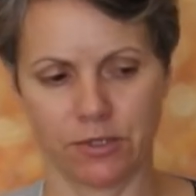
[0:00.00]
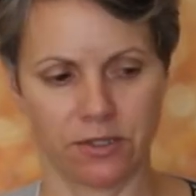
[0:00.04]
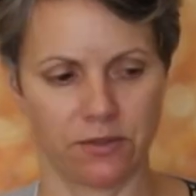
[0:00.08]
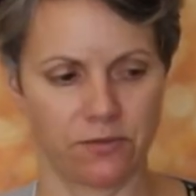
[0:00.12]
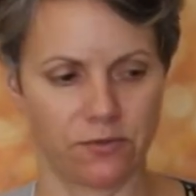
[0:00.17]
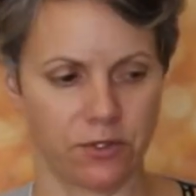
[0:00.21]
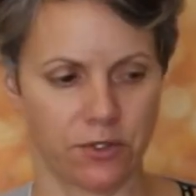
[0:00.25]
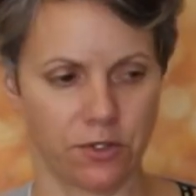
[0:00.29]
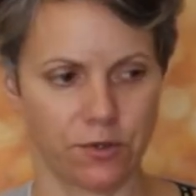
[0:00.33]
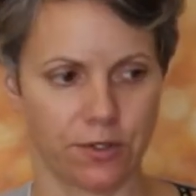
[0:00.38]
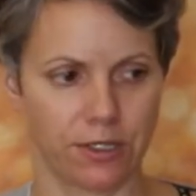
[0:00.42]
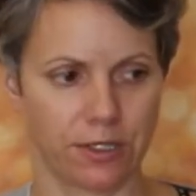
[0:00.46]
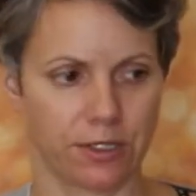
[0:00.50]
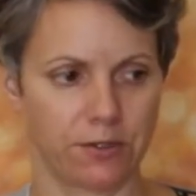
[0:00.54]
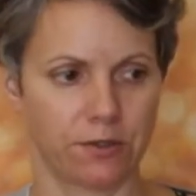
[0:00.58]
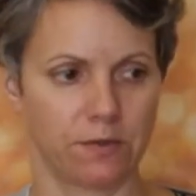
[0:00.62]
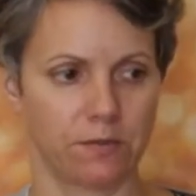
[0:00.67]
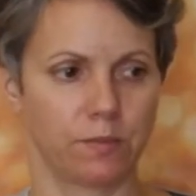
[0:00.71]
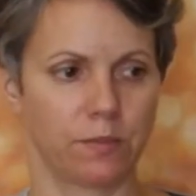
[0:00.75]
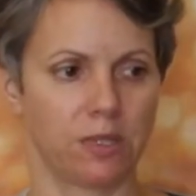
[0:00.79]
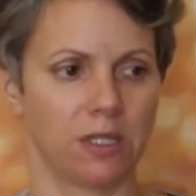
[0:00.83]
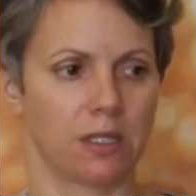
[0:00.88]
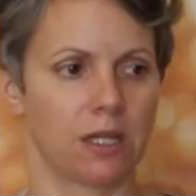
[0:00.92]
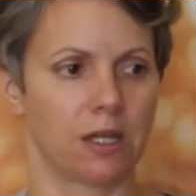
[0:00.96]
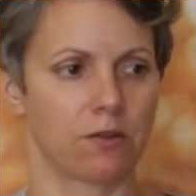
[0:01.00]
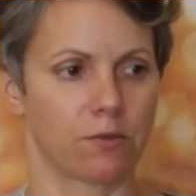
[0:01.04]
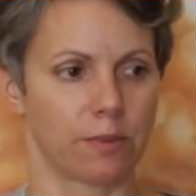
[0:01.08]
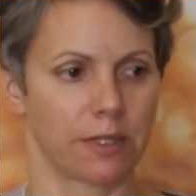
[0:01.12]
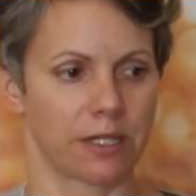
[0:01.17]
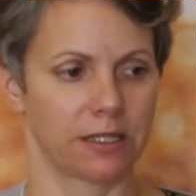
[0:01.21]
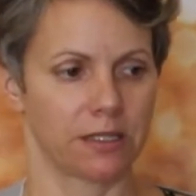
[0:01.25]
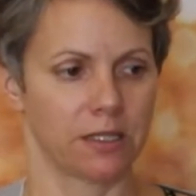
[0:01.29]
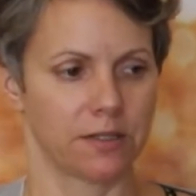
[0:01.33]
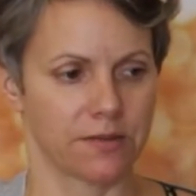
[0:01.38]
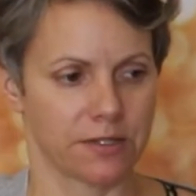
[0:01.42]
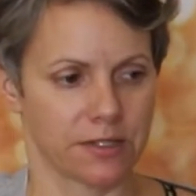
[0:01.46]
put it in the refrigerator.
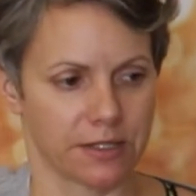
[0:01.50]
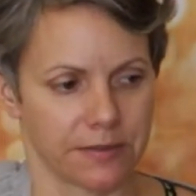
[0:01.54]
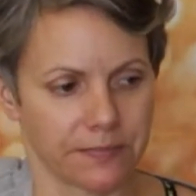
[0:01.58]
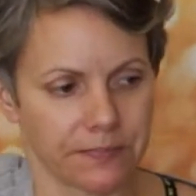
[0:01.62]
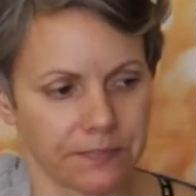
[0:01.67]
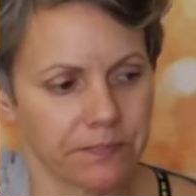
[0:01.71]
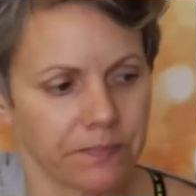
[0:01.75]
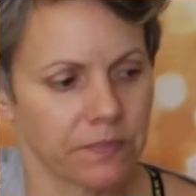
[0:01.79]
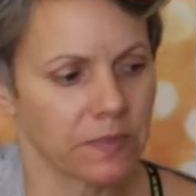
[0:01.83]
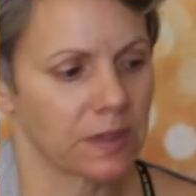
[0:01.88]
Everybody loves it.